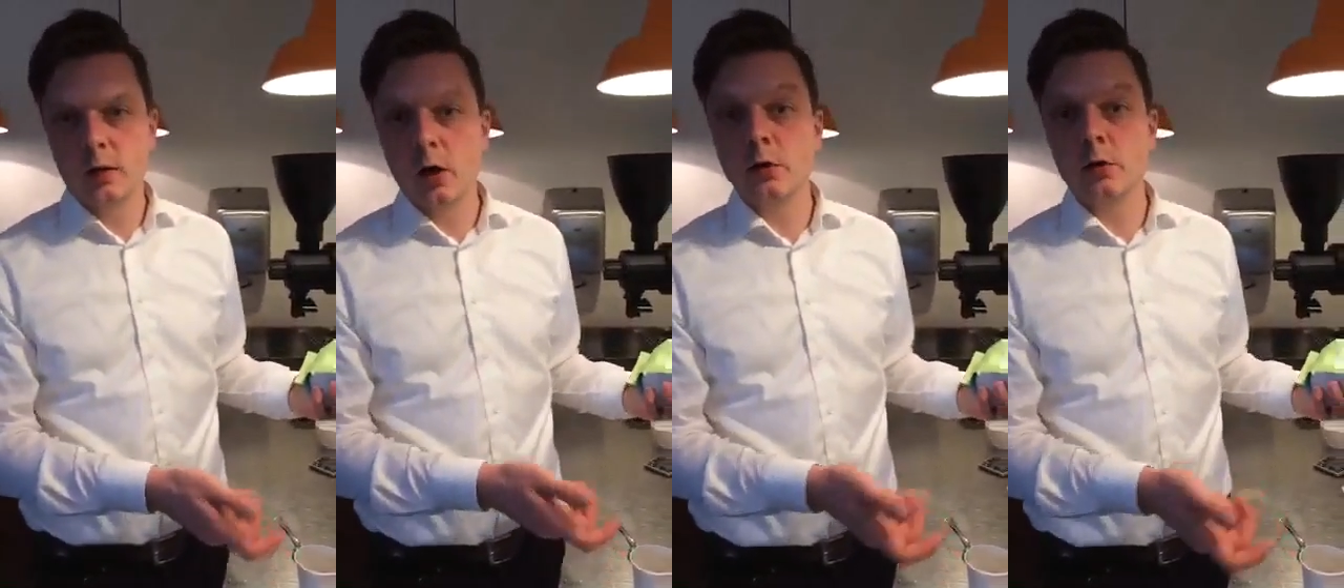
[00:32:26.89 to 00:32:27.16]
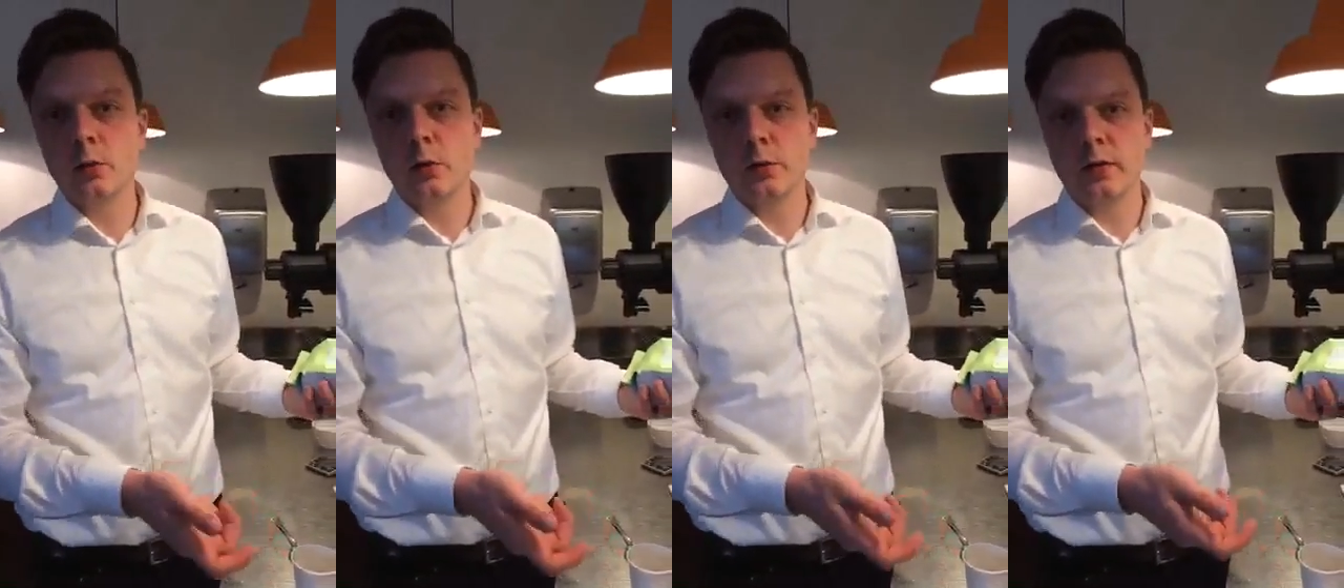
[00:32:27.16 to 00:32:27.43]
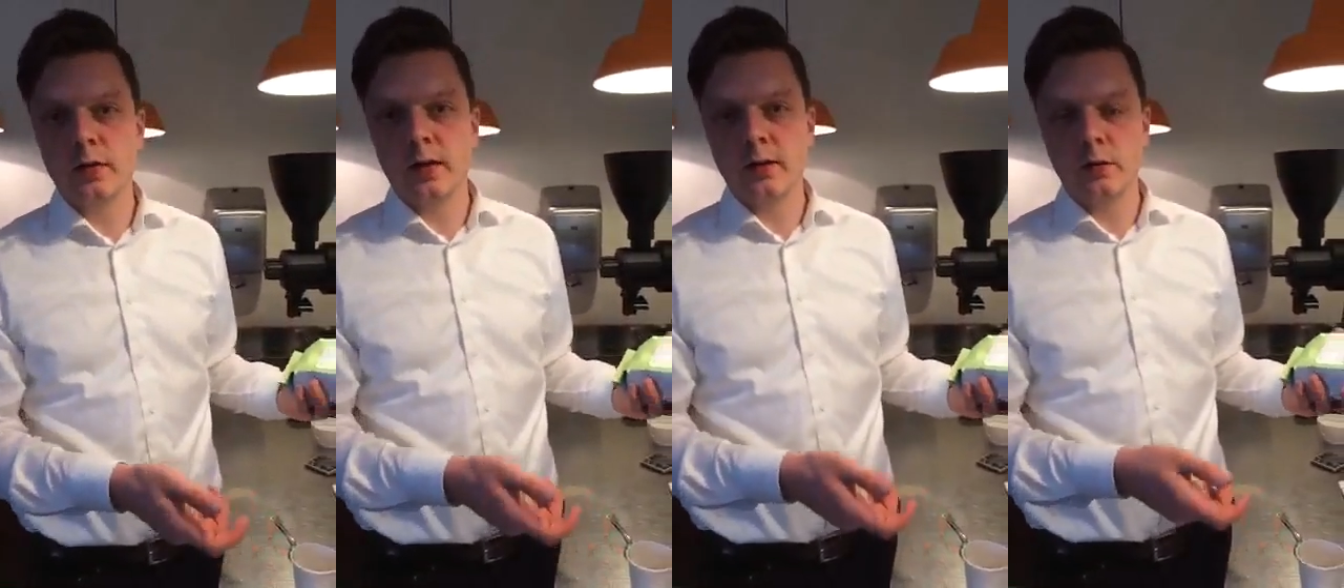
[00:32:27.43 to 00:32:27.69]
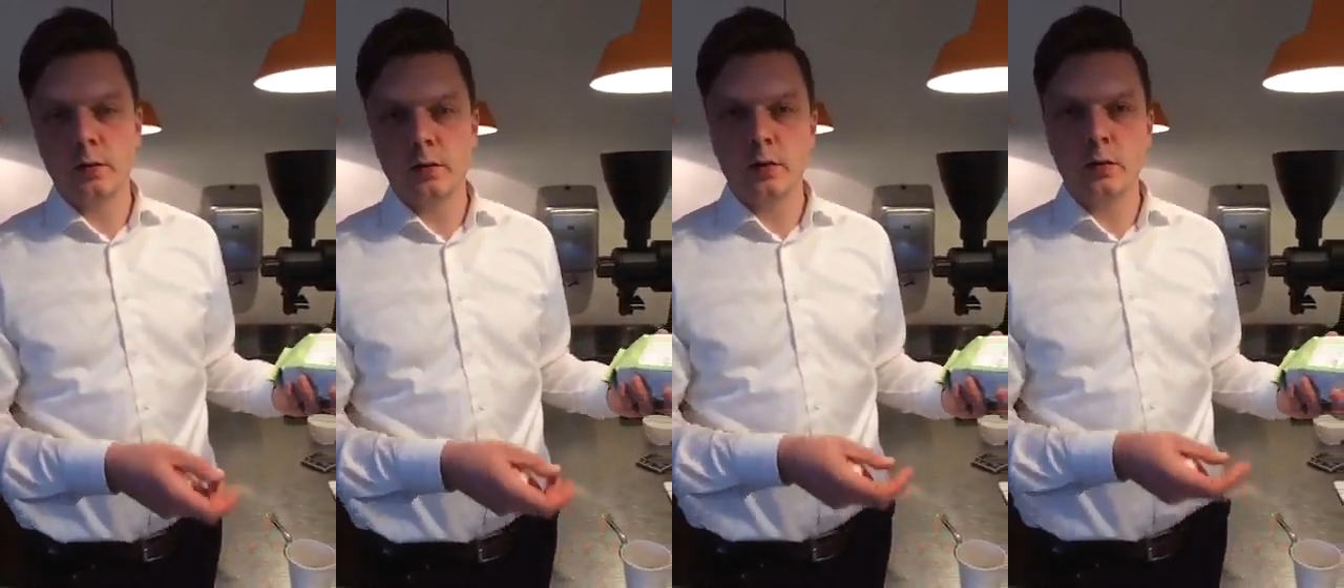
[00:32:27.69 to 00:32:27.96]
under roasted,
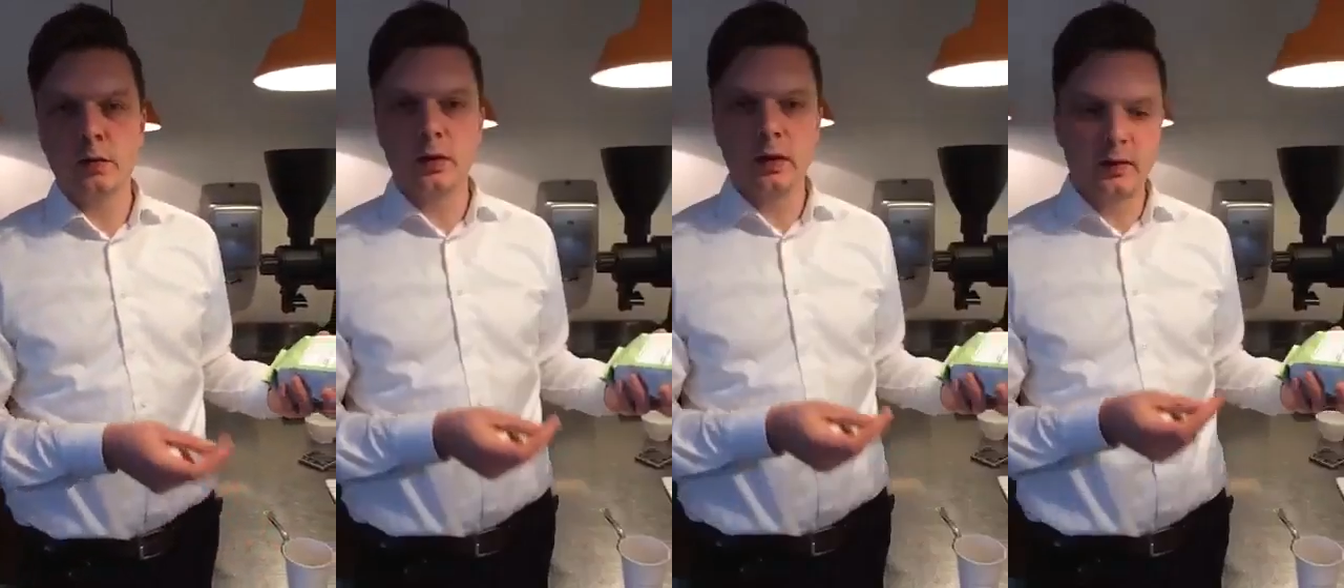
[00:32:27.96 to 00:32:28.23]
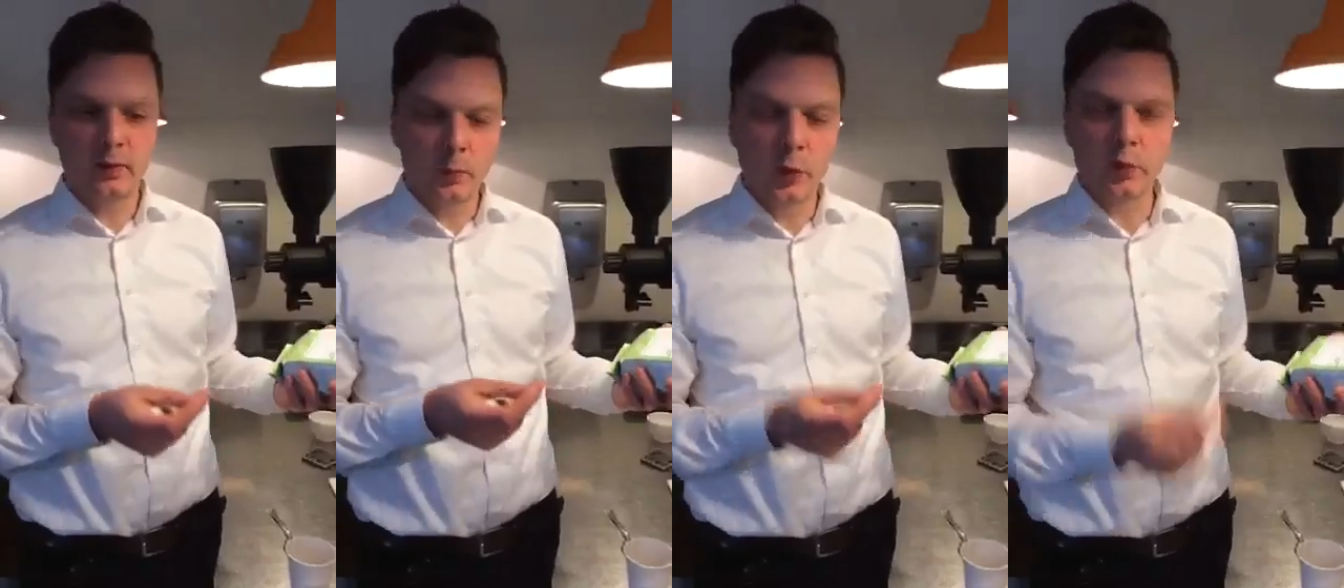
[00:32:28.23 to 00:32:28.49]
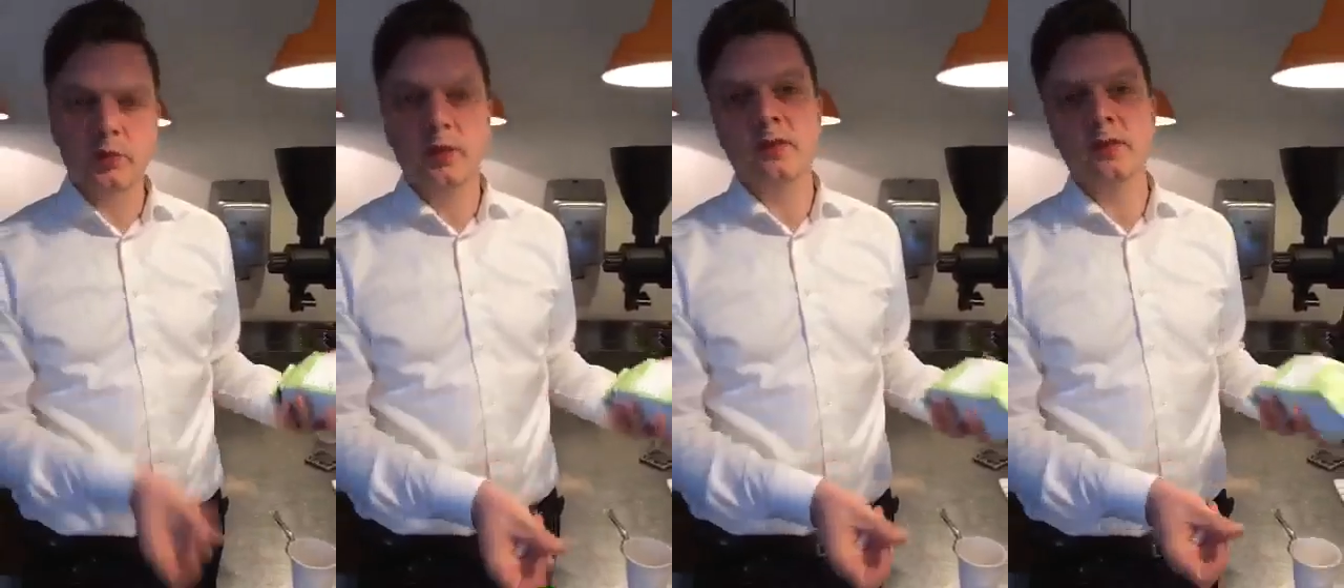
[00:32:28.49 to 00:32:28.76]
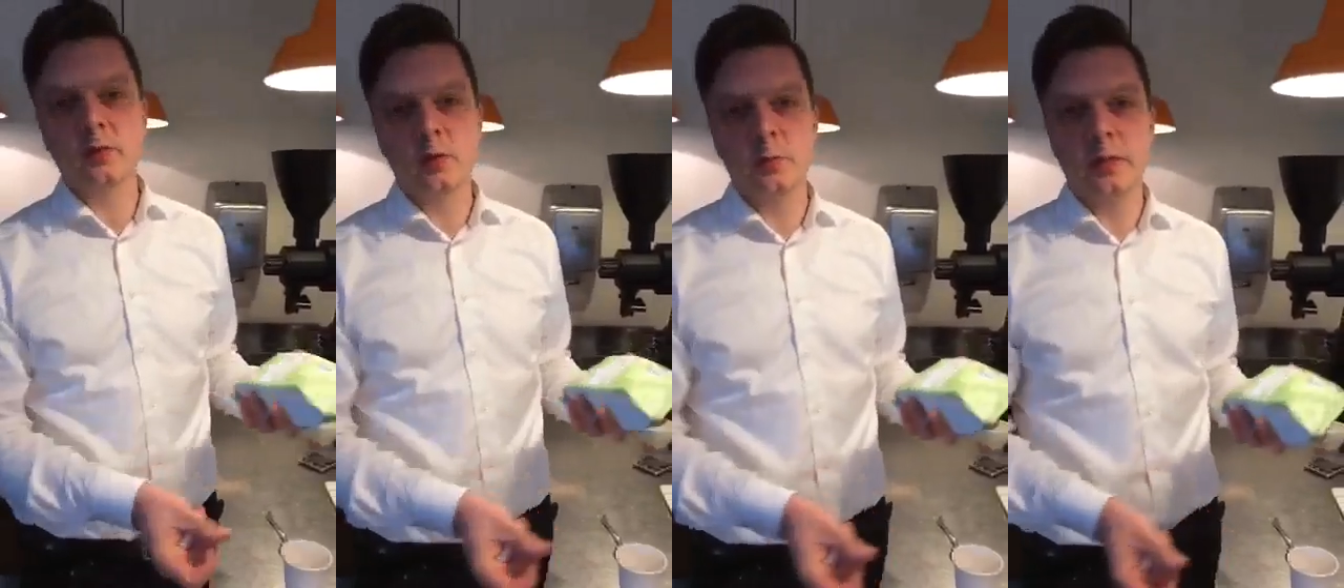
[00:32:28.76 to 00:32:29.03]
and you, you, it's much easier